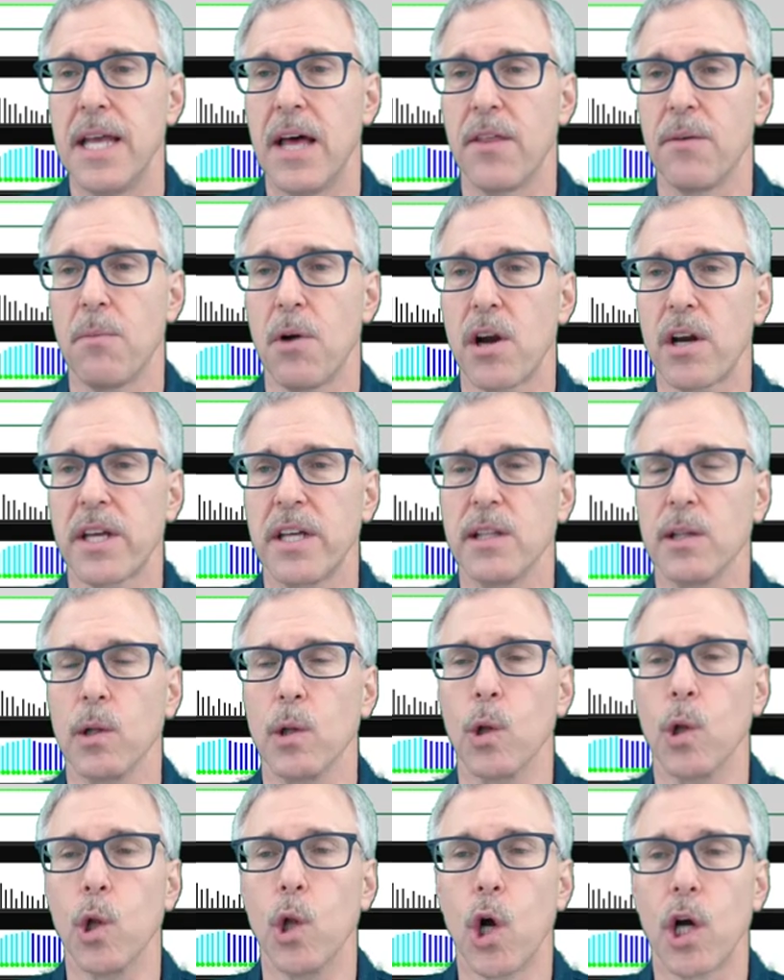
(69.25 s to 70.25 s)
Now the
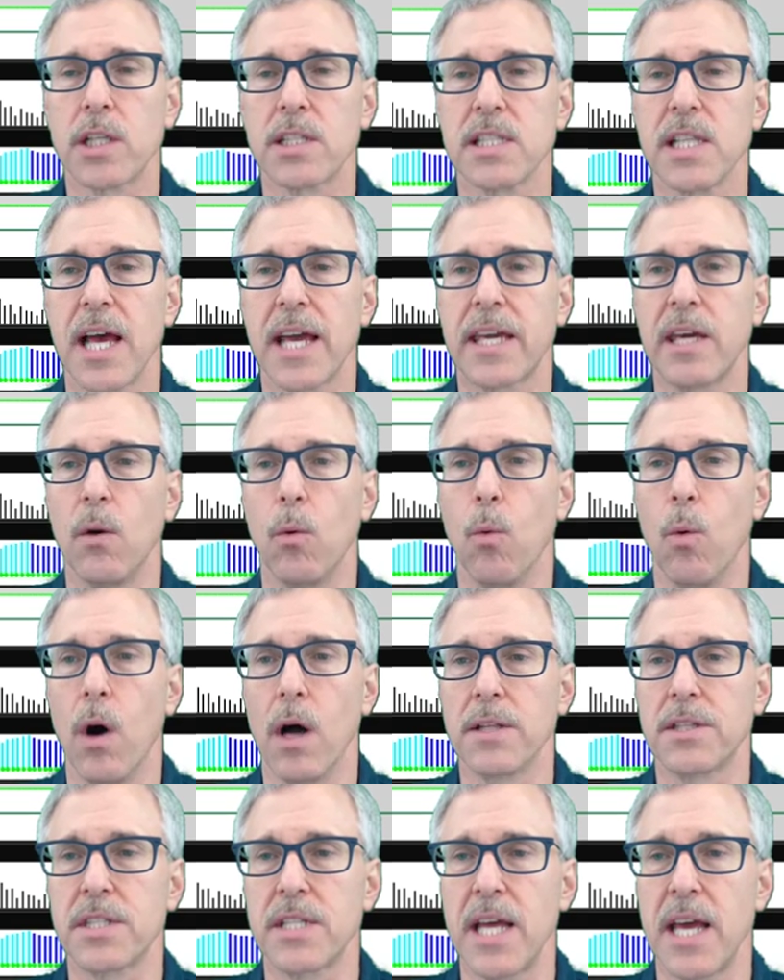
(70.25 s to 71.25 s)
market looks like it
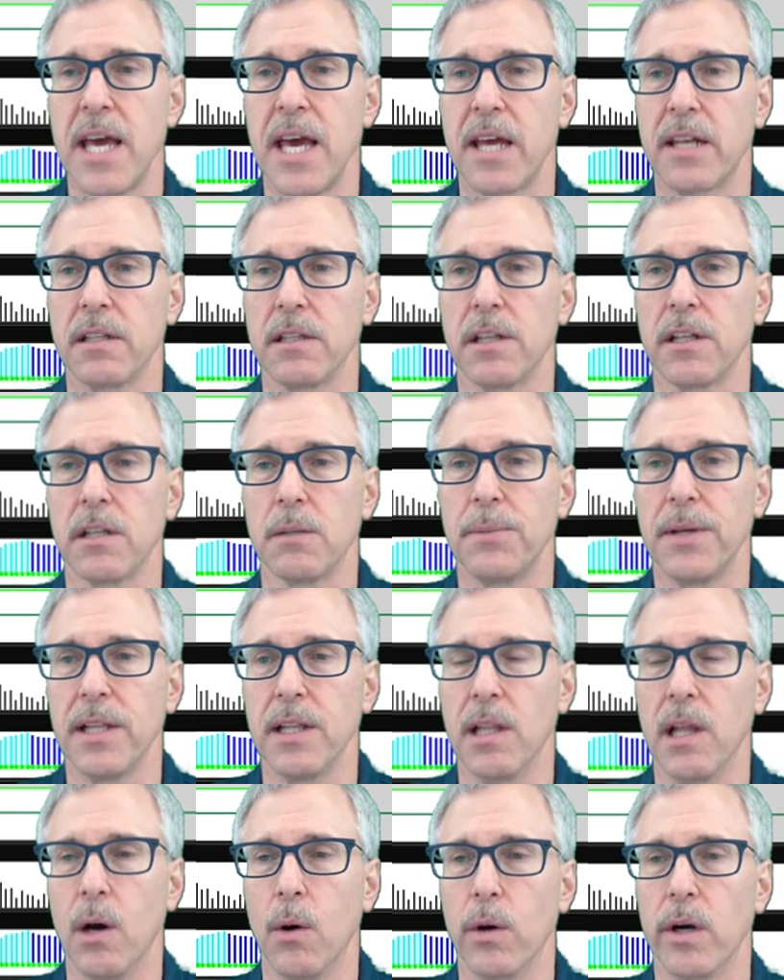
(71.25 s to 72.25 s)
wants to head a little
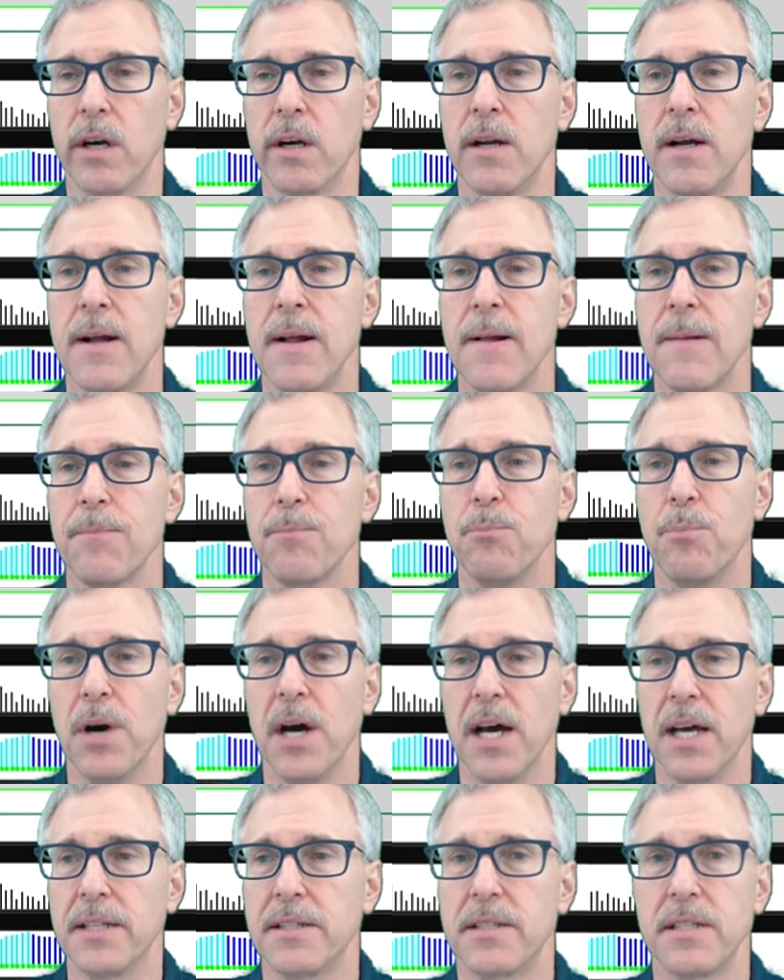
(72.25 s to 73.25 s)
bit lower,
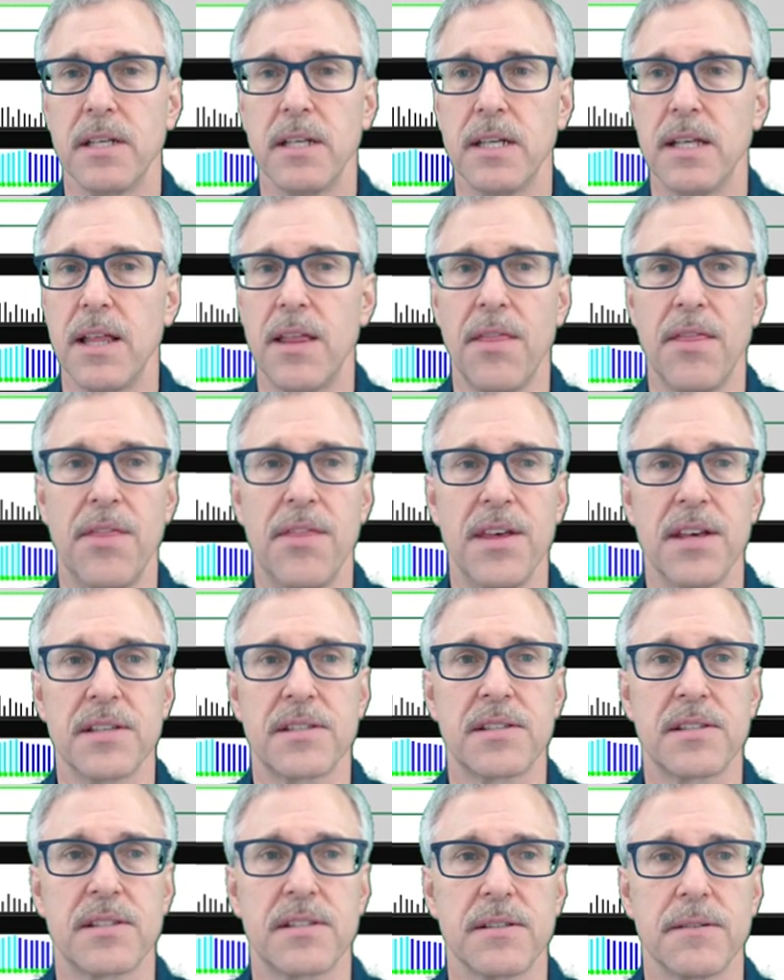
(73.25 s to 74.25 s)
but
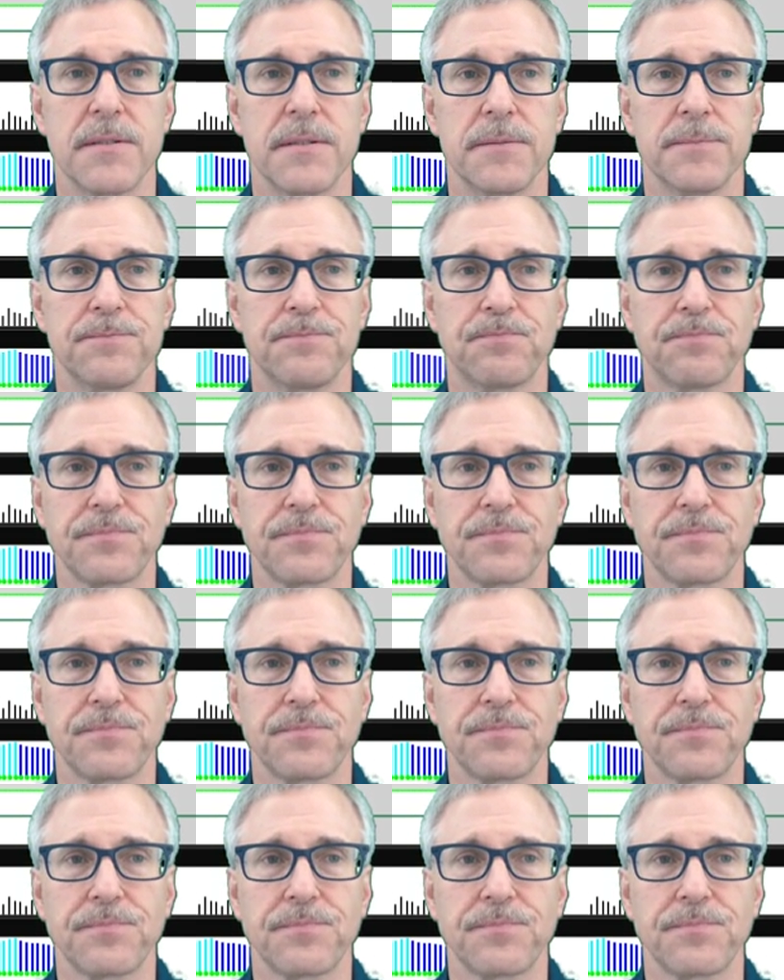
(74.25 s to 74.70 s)
this